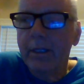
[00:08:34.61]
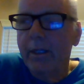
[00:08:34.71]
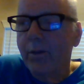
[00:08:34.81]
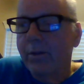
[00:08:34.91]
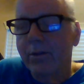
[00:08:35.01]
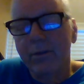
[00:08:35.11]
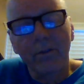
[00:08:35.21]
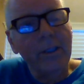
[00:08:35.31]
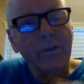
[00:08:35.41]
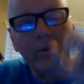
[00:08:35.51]
you know, the
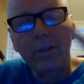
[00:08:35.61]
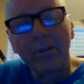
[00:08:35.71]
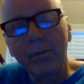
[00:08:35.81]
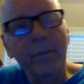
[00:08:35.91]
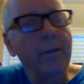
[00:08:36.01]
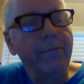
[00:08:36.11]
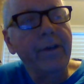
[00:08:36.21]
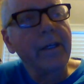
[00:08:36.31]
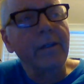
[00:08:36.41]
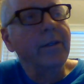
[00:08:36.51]
sensationalism and the
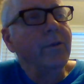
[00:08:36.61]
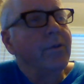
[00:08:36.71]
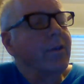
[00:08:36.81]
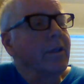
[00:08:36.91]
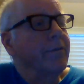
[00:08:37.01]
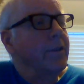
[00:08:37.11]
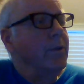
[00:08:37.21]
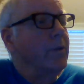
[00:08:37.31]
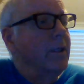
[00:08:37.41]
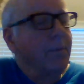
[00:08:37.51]
fake news stuff
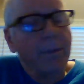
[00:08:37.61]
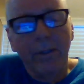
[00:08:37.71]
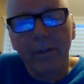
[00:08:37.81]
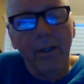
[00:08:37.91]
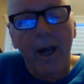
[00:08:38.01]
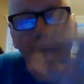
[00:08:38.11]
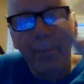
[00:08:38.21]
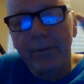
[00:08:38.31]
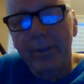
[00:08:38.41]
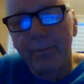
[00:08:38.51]
too. It can be the
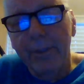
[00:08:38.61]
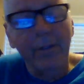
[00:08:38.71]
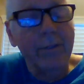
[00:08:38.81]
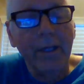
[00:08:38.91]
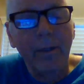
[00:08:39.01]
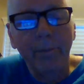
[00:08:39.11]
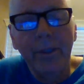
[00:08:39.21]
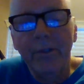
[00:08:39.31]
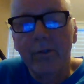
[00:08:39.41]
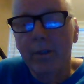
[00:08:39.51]
opposite side of the
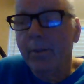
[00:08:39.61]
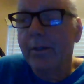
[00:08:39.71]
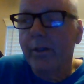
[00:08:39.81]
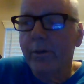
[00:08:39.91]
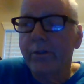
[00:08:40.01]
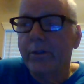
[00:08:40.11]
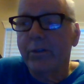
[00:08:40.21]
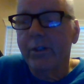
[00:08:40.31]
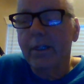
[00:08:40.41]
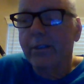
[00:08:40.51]
pendulum on the Christian
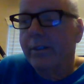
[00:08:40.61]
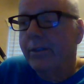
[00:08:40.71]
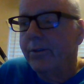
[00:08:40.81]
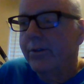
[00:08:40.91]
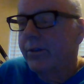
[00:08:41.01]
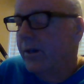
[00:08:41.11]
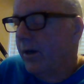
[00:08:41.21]
side too.